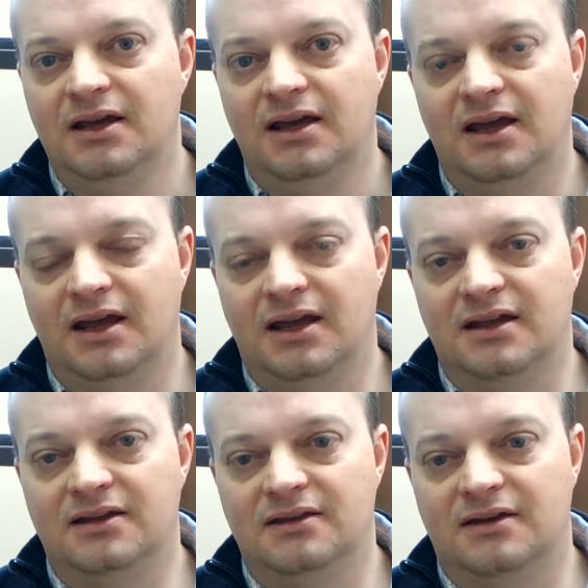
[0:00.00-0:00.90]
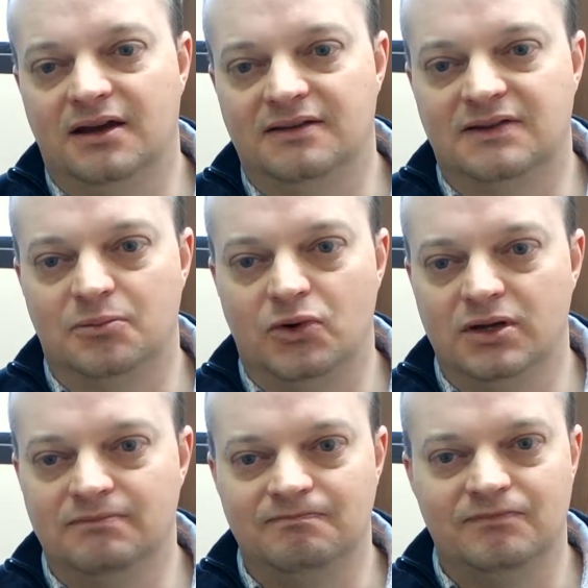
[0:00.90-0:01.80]
and to
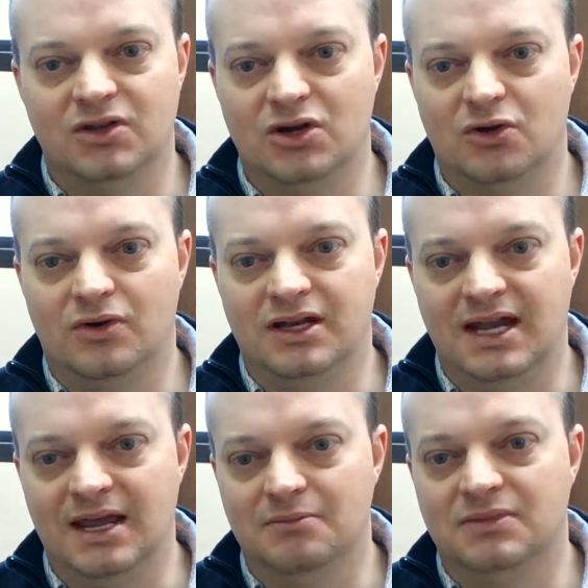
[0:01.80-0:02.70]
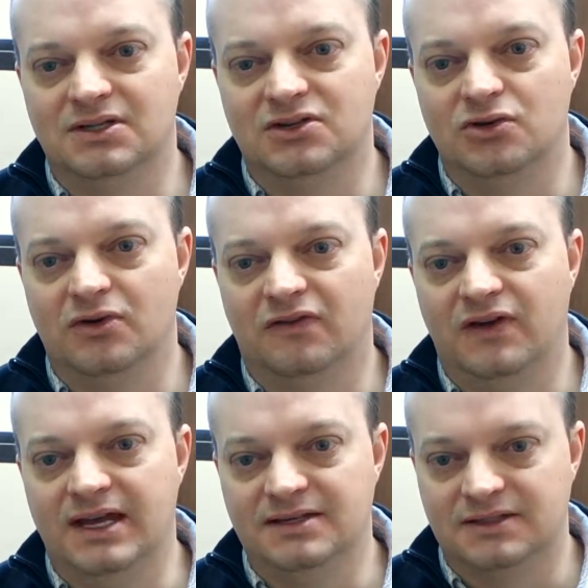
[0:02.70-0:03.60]
put a name to a
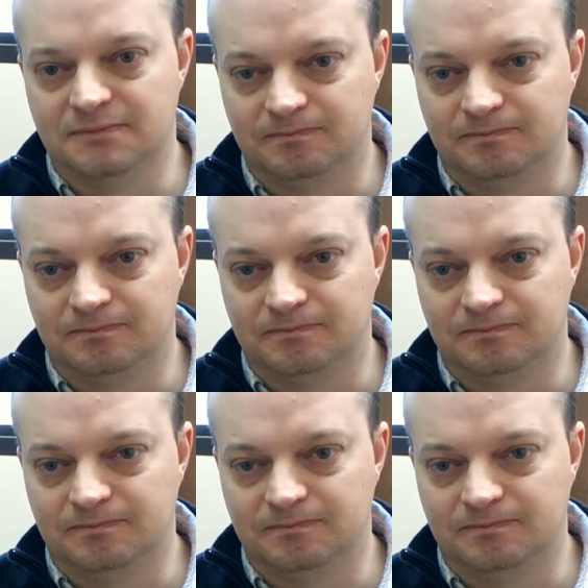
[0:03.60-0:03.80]
face,